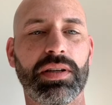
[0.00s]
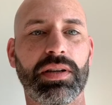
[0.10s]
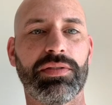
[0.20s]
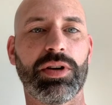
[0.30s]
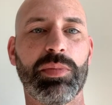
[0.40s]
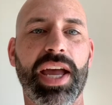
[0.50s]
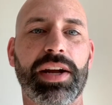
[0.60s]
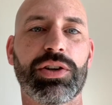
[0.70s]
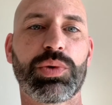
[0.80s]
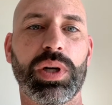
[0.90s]
from
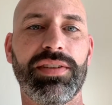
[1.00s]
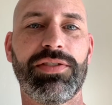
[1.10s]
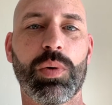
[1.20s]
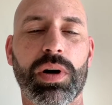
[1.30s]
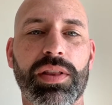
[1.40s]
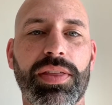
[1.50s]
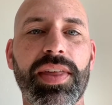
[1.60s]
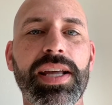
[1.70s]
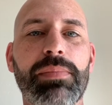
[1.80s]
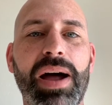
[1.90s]
Hangar 24. The
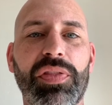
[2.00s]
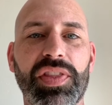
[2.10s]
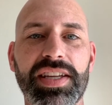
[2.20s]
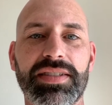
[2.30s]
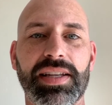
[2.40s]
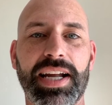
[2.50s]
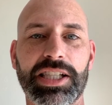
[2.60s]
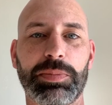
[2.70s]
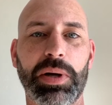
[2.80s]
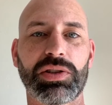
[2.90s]
thing about this that I
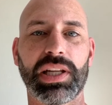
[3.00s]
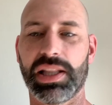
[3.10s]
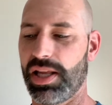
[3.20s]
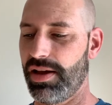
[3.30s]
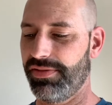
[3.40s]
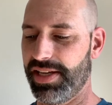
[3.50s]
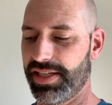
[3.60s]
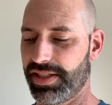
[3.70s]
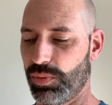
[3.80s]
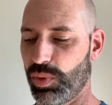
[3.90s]
especially love
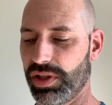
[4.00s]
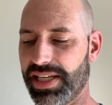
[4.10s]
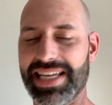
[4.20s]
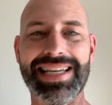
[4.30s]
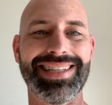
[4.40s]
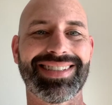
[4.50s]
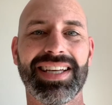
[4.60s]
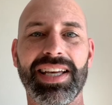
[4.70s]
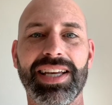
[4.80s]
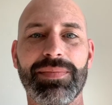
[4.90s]
is it really is
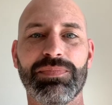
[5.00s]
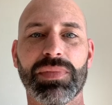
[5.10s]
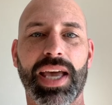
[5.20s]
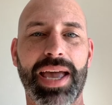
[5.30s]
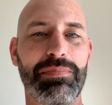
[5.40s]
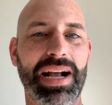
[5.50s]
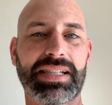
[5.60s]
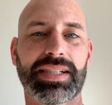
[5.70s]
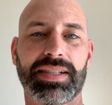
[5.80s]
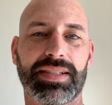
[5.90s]
a
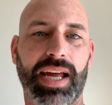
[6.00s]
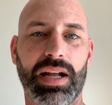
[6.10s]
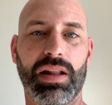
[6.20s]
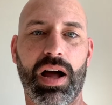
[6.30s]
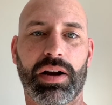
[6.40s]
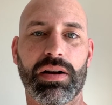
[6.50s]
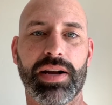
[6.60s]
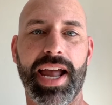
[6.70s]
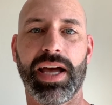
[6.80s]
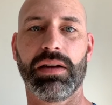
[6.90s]
Mexican style lager.
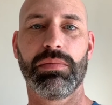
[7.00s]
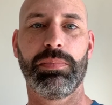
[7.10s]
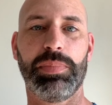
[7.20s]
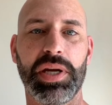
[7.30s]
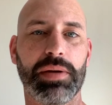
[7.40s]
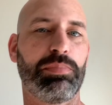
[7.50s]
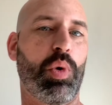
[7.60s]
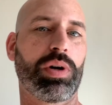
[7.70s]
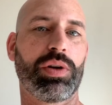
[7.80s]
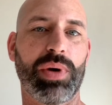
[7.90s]
And being
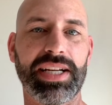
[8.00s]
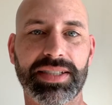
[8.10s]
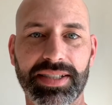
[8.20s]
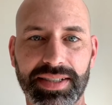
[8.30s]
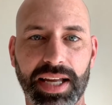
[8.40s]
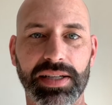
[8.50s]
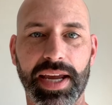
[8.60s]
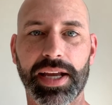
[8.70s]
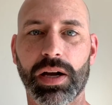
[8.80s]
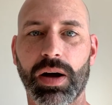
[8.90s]
born and raised in San
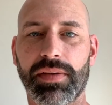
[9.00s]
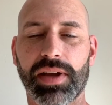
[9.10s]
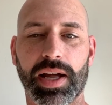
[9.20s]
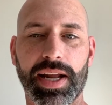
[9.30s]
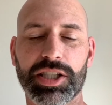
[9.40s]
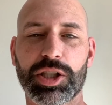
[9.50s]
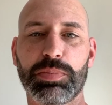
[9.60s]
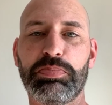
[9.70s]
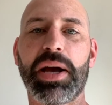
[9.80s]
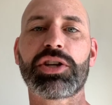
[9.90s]
Diego, I've got a
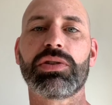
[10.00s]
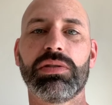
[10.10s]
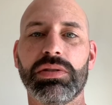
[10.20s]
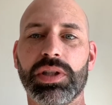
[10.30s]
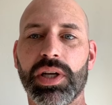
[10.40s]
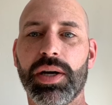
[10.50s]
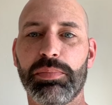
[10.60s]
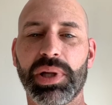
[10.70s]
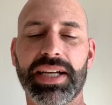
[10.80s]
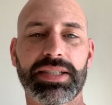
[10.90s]
special
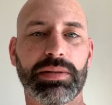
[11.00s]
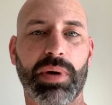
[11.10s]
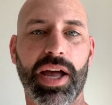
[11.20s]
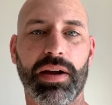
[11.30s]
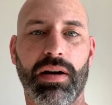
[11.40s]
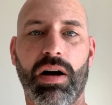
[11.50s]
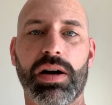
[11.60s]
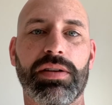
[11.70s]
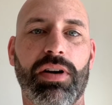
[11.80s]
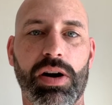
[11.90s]
place in my
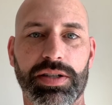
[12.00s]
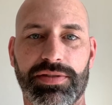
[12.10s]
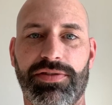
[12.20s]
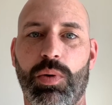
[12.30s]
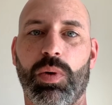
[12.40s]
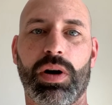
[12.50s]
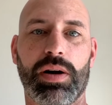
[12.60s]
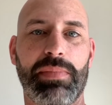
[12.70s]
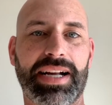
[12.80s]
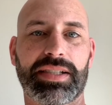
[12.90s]
heart of hearts for
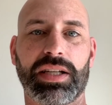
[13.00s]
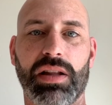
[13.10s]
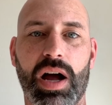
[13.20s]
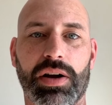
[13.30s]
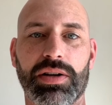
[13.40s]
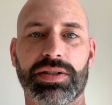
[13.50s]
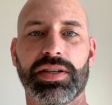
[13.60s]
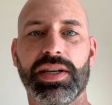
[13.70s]
Mexican lagers.